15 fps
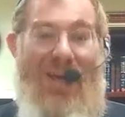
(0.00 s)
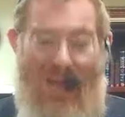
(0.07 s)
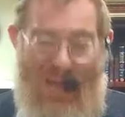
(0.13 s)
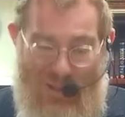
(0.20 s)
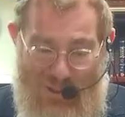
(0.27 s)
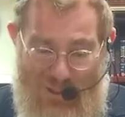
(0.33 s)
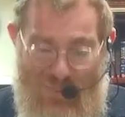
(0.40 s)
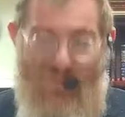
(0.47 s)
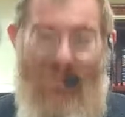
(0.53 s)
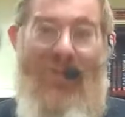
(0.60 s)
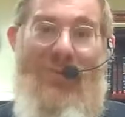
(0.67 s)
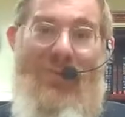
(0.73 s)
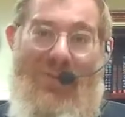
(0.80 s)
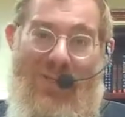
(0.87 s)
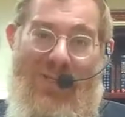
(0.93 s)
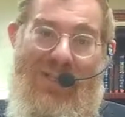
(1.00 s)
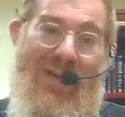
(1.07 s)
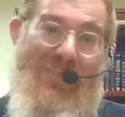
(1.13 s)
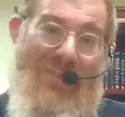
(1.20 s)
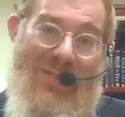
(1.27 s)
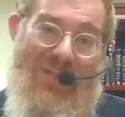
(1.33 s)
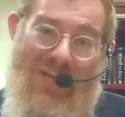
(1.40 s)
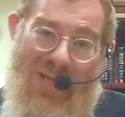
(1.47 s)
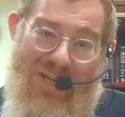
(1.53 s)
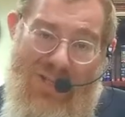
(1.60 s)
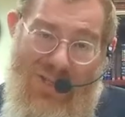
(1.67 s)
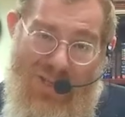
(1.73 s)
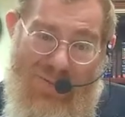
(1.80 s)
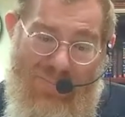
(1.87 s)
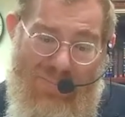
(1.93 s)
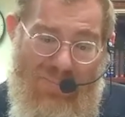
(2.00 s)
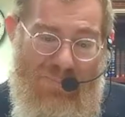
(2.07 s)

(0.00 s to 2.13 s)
a tshuva that was accepted to Hashem,